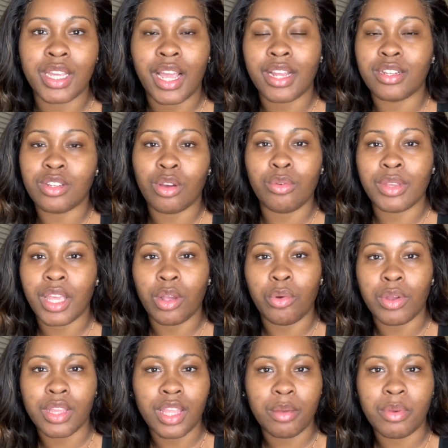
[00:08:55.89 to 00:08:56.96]
I don't get
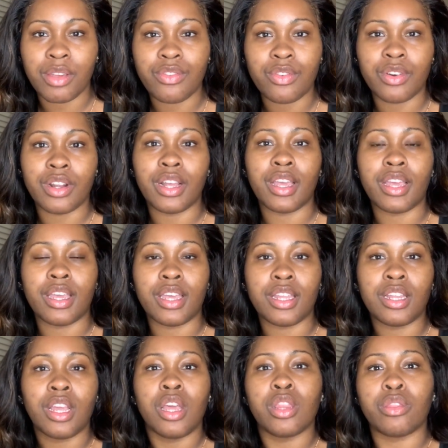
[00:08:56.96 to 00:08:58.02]
oily on my forehead
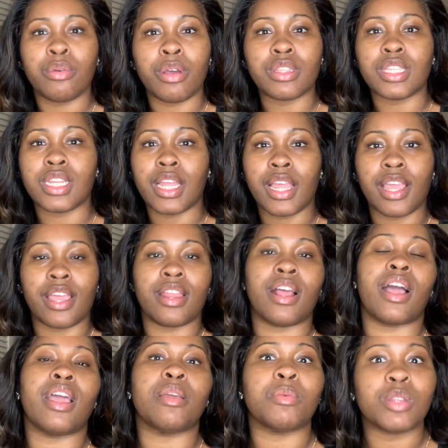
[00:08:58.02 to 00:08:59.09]
throughout the day, and
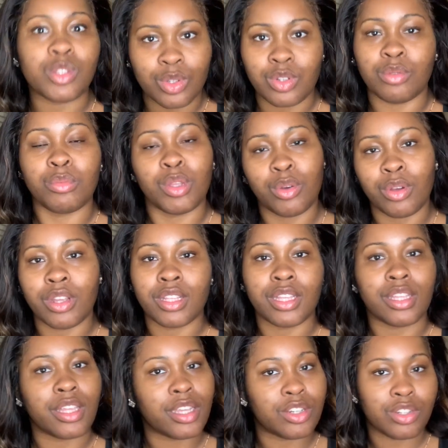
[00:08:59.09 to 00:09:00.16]
I am extremely oily,
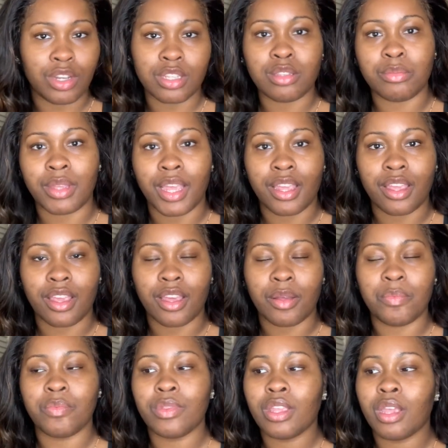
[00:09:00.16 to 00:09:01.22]
like, trust me, I am,
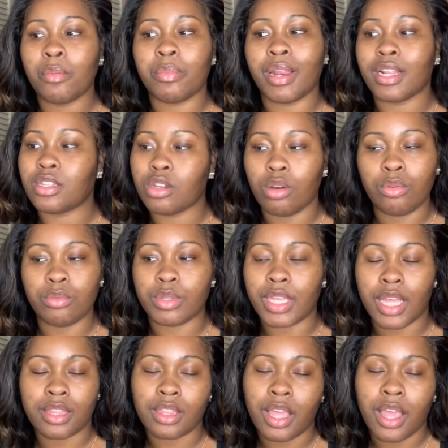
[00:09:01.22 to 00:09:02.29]
but I don't
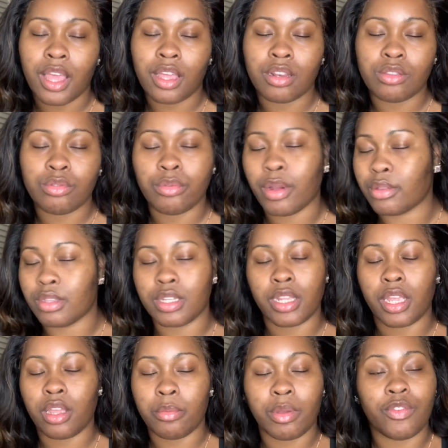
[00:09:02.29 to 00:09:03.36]
get that throughout the day
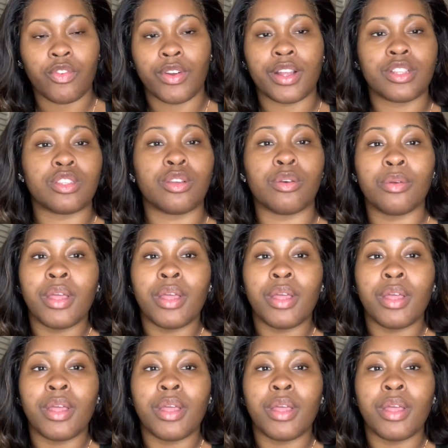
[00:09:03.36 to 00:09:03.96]
on my forehead, so